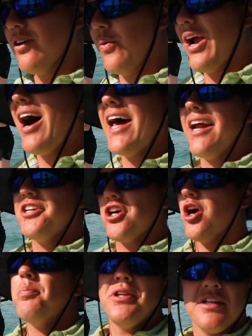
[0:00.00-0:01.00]
We got a
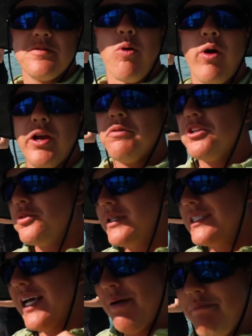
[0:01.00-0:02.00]
tarpon this morning, which
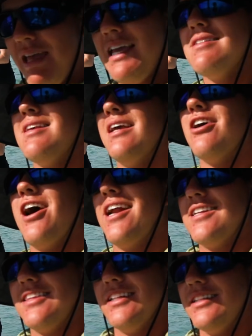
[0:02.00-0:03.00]
was amazing. Got
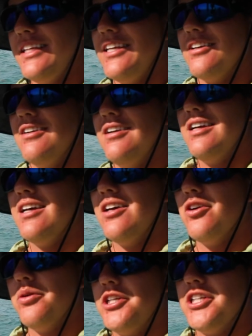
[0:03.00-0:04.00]
it to the leader,
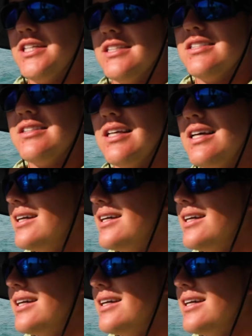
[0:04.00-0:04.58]
which is